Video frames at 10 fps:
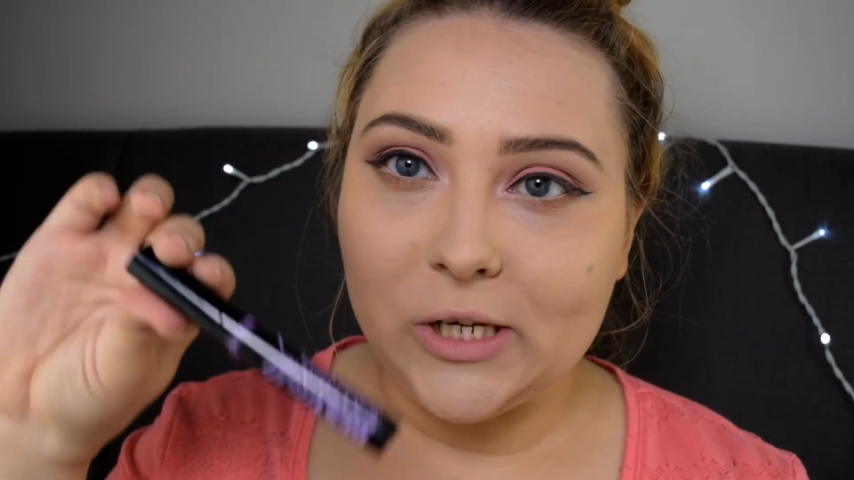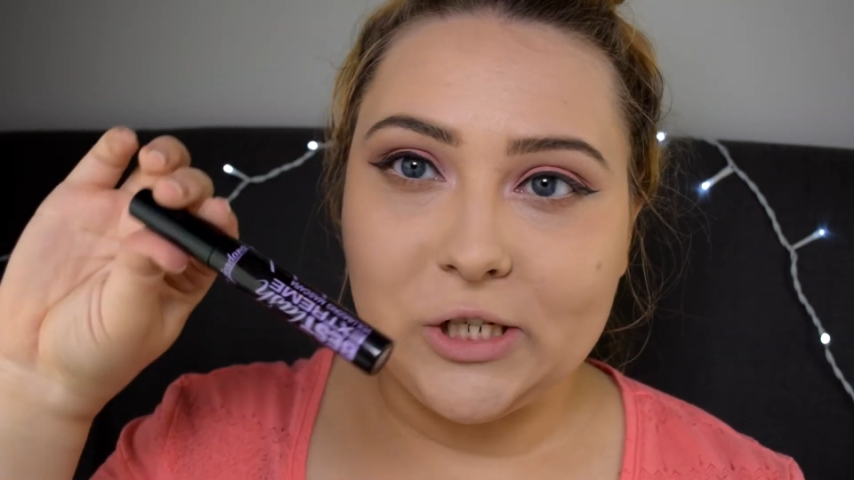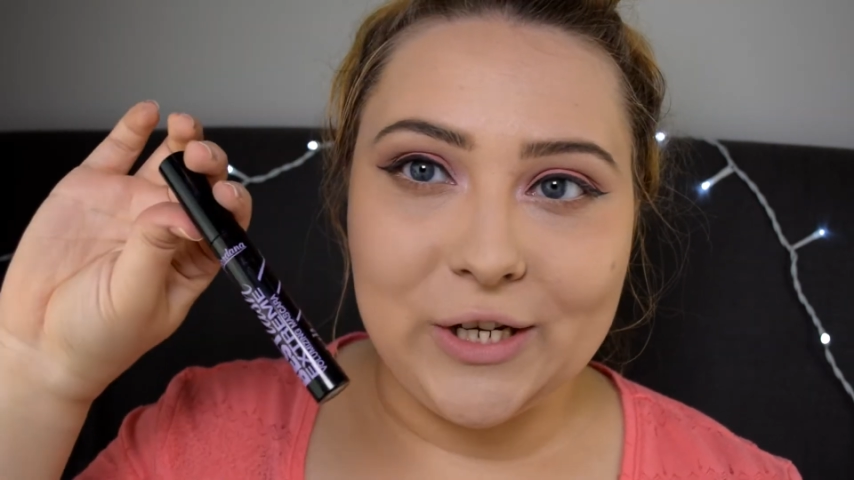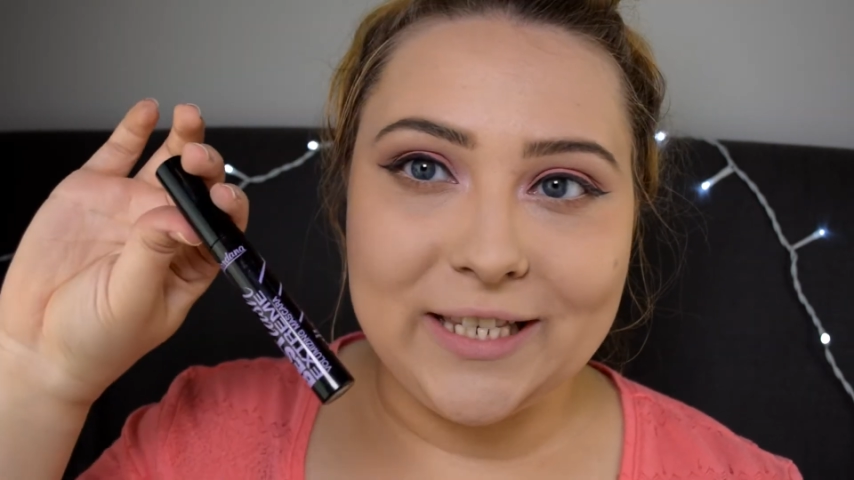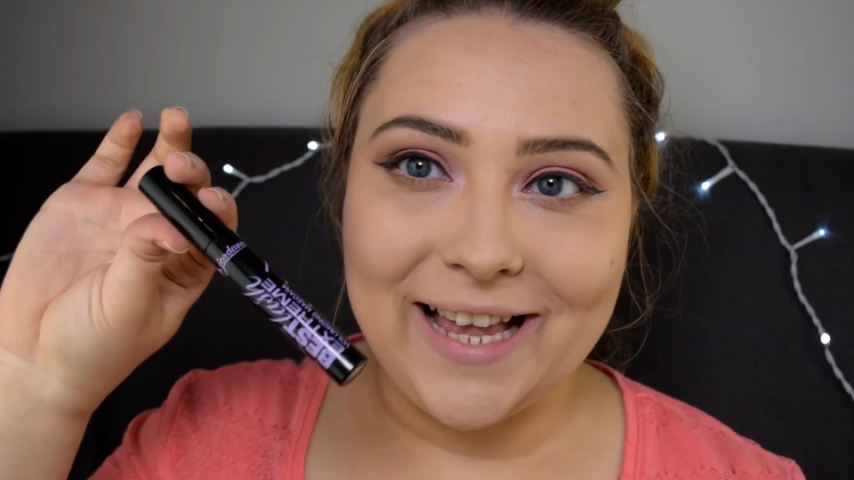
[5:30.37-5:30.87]

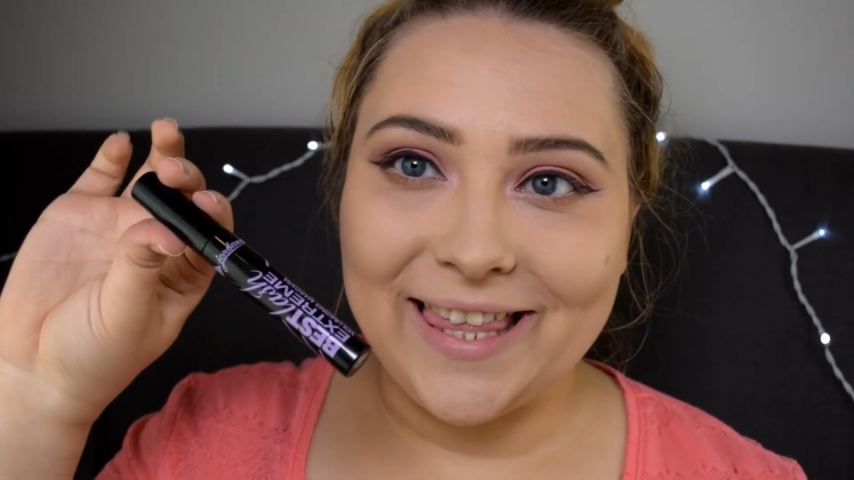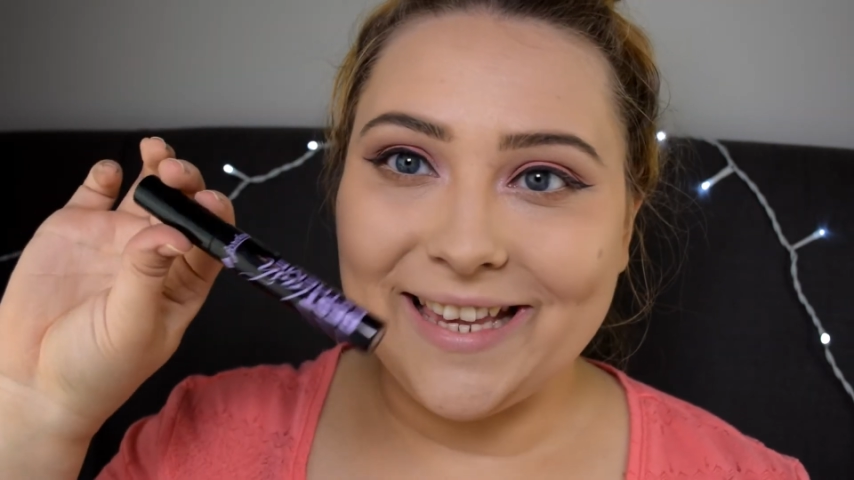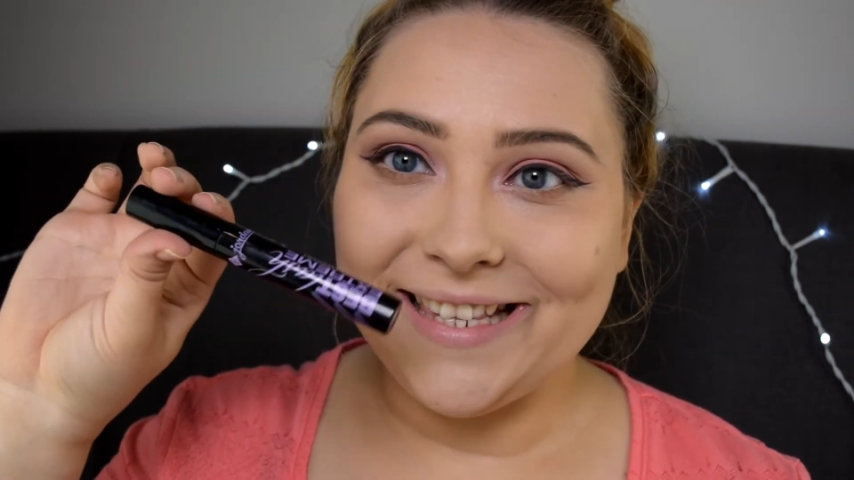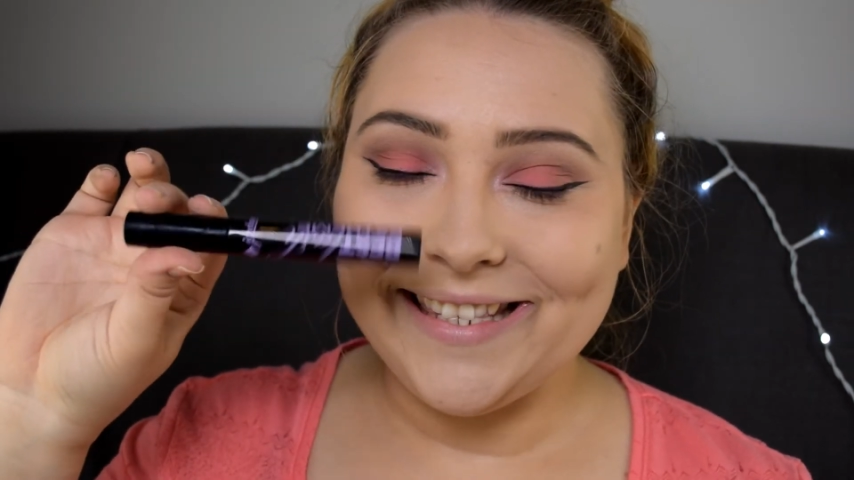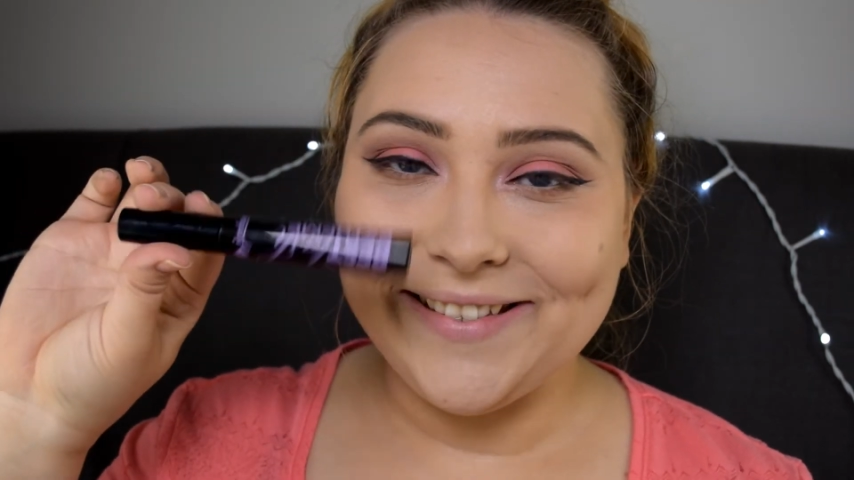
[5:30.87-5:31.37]
which looks like
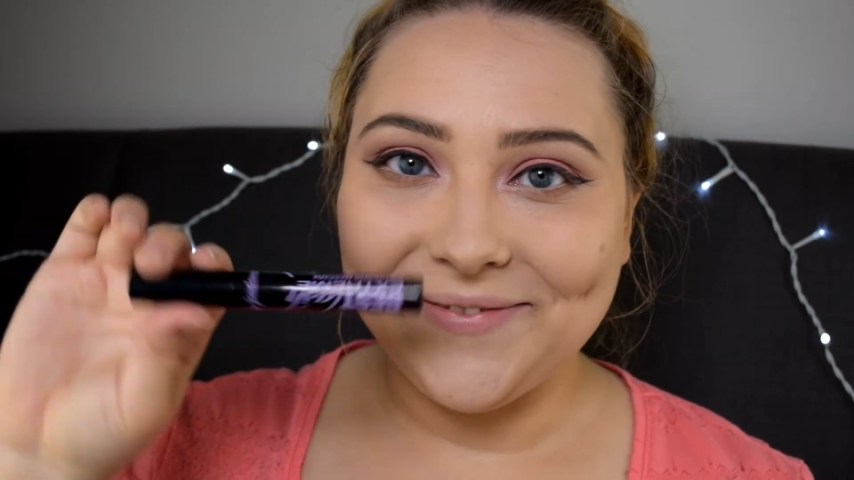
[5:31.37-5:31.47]
this.